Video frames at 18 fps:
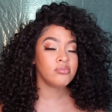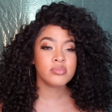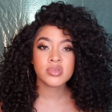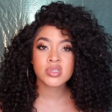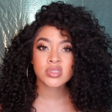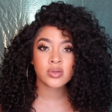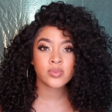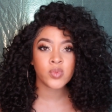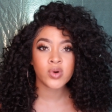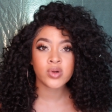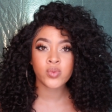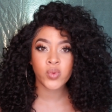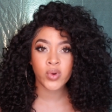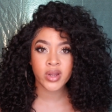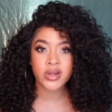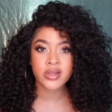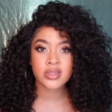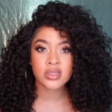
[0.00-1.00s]
someone
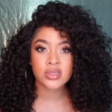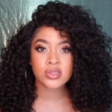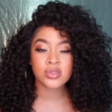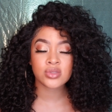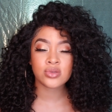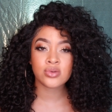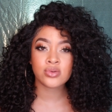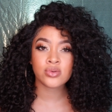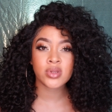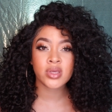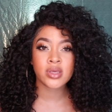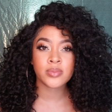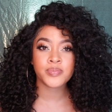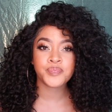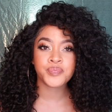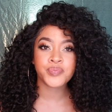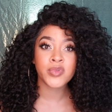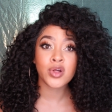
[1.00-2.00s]
wearing this
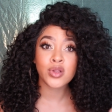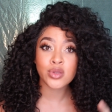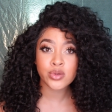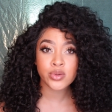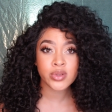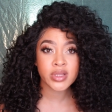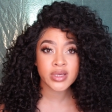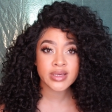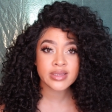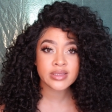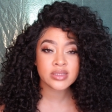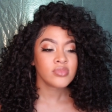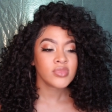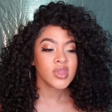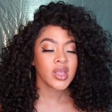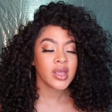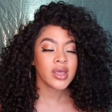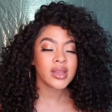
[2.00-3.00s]
unit glueless.
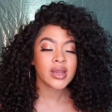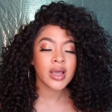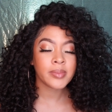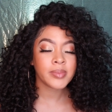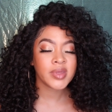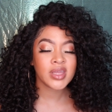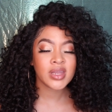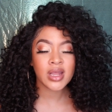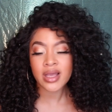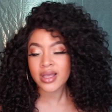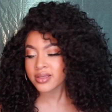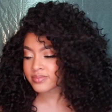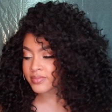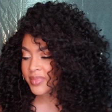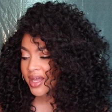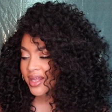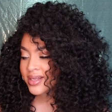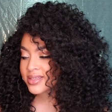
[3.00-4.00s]
And I mean, I,
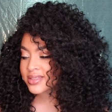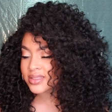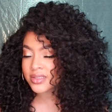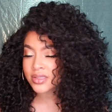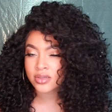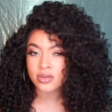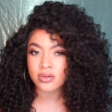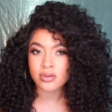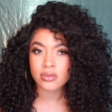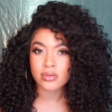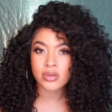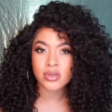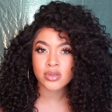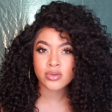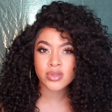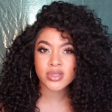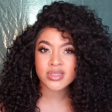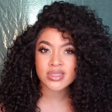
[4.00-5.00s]
mine is still
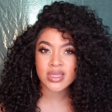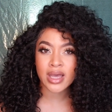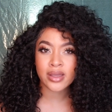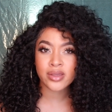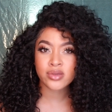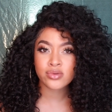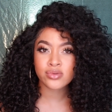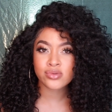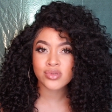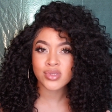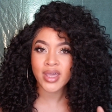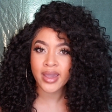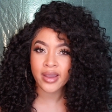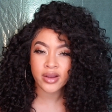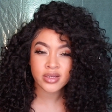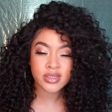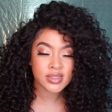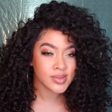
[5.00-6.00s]
glueless. I use
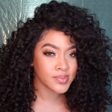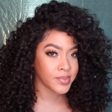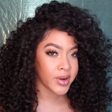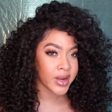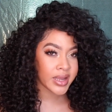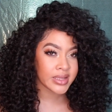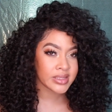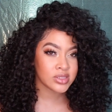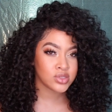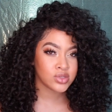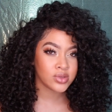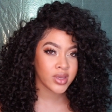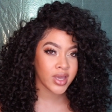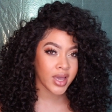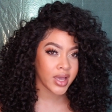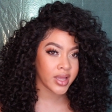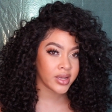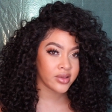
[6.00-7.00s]
hairspray to
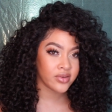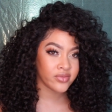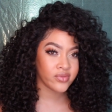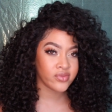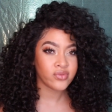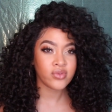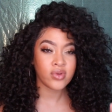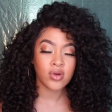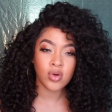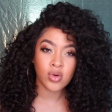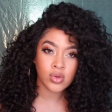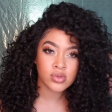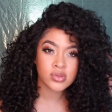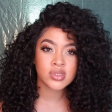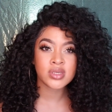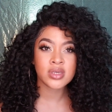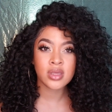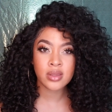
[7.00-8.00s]
kind of
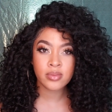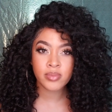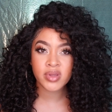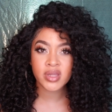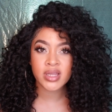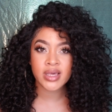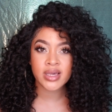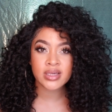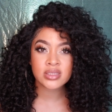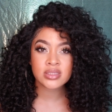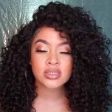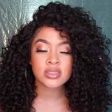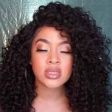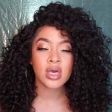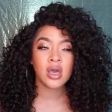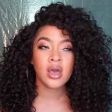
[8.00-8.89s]
hold it in place.